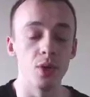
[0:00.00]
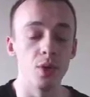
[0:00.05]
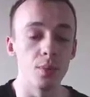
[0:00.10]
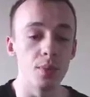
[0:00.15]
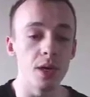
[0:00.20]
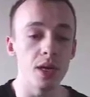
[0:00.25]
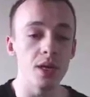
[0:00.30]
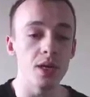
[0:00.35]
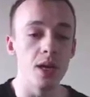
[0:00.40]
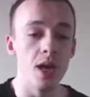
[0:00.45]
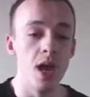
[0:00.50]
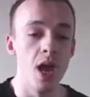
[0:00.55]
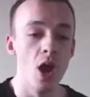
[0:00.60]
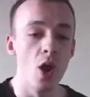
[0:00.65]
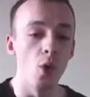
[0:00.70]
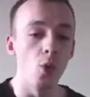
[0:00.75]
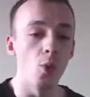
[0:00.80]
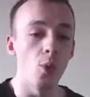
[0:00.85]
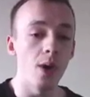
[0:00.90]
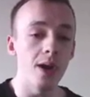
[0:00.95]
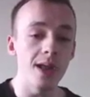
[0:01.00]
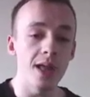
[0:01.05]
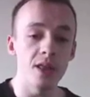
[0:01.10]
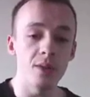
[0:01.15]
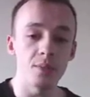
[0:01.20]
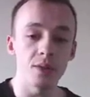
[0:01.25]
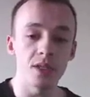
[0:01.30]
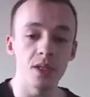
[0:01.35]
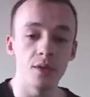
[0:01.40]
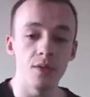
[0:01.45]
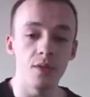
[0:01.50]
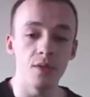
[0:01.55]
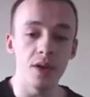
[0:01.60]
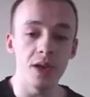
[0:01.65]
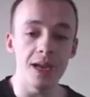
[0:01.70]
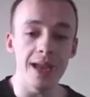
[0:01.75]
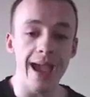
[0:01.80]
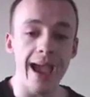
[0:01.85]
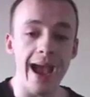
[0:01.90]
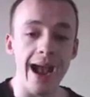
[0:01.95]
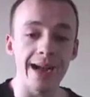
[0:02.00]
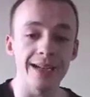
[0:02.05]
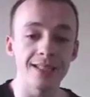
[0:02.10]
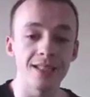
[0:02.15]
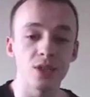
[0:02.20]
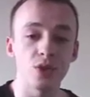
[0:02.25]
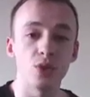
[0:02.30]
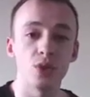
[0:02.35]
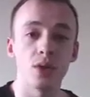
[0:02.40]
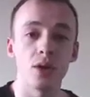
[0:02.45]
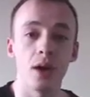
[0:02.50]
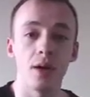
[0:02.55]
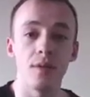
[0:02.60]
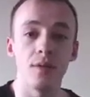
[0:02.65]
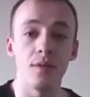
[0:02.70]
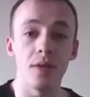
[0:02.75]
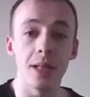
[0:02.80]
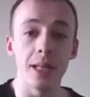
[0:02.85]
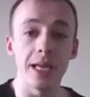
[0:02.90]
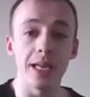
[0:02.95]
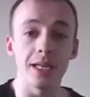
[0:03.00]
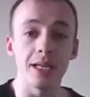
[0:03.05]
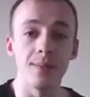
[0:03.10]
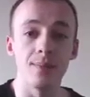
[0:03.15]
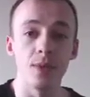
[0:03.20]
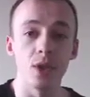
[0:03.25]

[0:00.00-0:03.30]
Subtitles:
blueprint, 100% free access to the affiliate